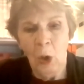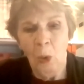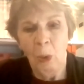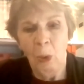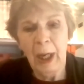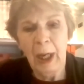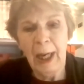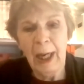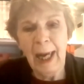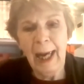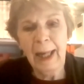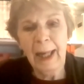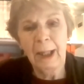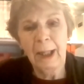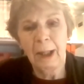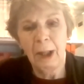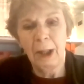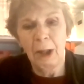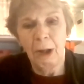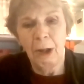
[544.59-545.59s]
We
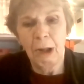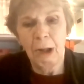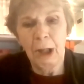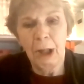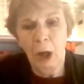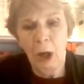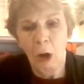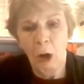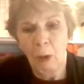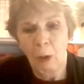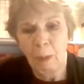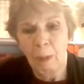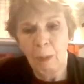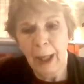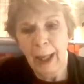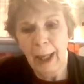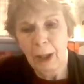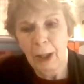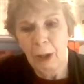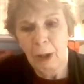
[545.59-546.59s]
enacted the Nursing Homes
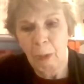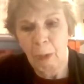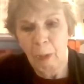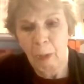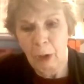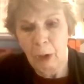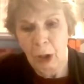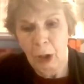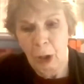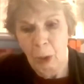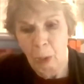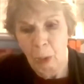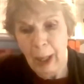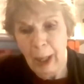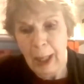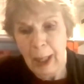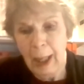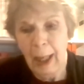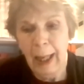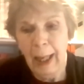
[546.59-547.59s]
Act to
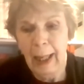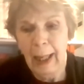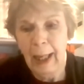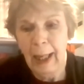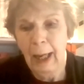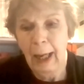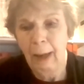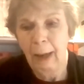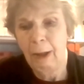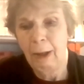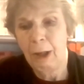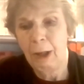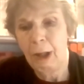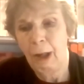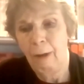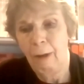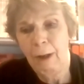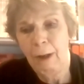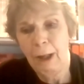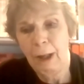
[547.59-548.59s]
regulate care and
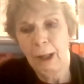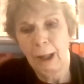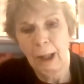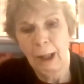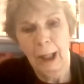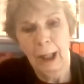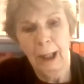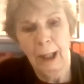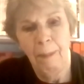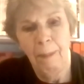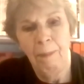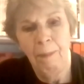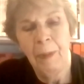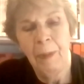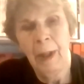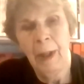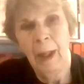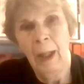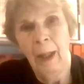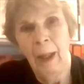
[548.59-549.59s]
services,
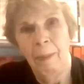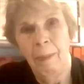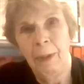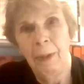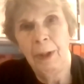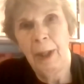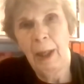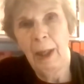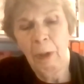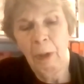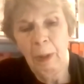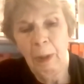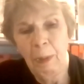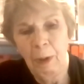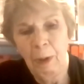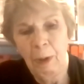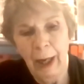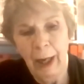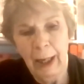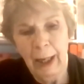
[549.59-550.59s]
but then we
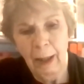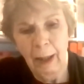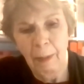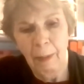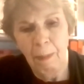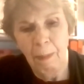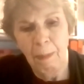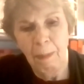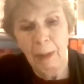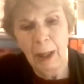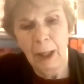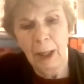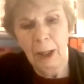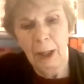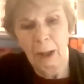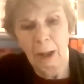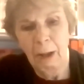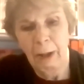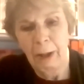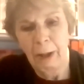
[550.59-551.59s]
provided
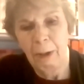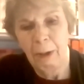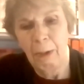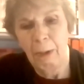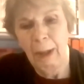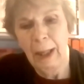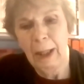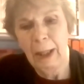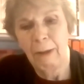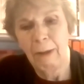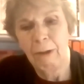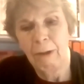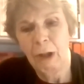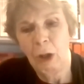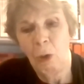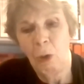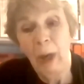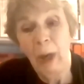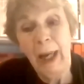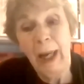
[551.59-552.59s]
ministerial directives
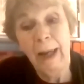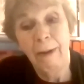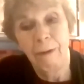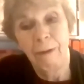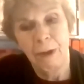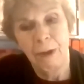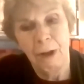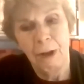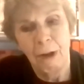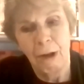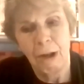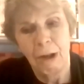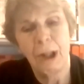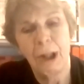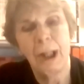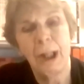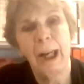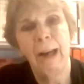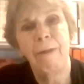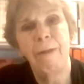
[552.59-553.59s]
to waive the nurse
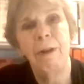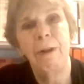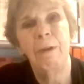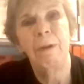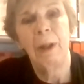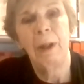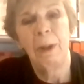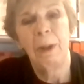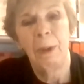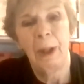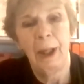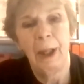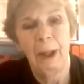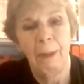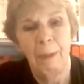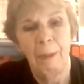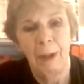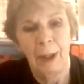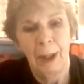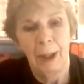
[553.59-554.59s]
staffing requirements.